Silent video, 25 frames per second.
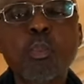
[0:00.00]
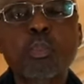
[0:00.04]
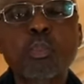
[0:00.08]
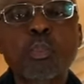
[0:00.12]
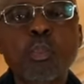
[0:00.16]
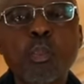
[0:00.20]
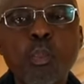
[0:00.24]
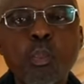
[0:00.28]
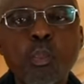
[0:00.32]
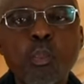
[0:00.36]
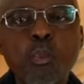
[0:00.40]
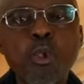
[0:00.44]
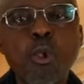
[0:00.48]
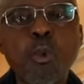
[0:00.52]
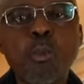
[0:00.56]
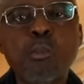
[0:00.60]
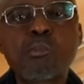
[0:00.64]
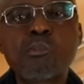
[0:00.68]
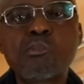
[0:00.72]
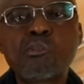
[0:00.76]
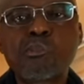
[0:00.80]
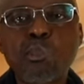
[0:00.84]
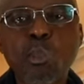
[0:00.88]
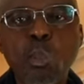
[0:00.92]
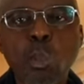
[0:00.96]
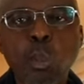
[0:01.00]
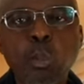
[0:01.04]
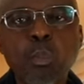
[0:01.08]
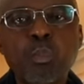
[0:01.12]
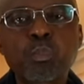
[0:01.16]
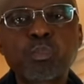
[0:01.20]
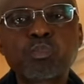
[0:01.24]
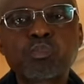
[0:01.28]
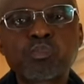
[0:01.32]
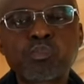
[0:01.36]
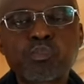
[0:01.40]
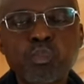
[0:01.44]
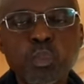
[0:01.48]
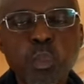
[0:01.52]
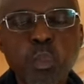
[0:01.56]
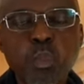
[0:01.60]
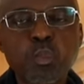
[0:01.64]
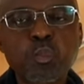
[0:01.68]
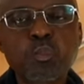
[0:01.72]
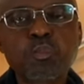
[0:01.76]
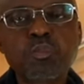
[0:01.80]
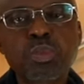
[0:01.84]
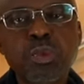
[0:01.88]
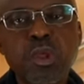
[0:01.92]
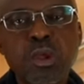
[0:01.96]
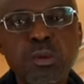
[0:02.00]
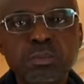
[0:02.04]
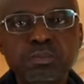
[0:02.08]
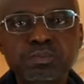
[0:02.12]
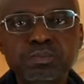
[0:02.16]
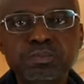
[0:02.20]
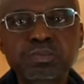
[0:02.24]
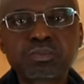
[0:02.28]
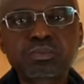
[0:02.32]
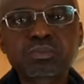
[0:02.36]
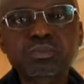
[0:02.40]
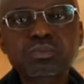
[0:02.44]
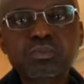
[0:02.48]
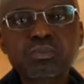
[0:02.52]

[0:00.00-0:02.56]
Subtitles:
ice cube. You can do all